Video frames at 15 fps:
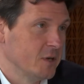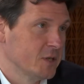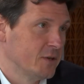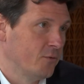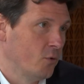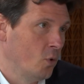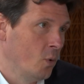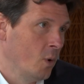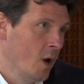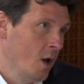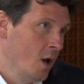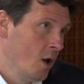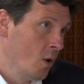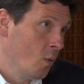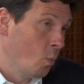First of all,
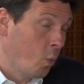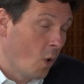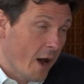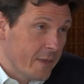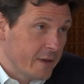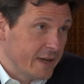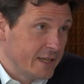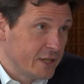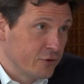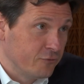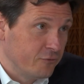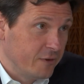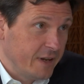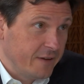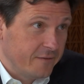why the need to
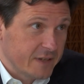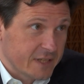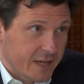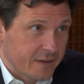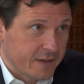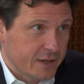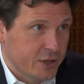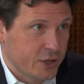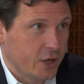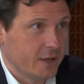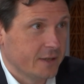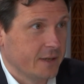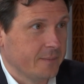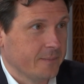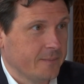revisit this
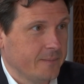charter?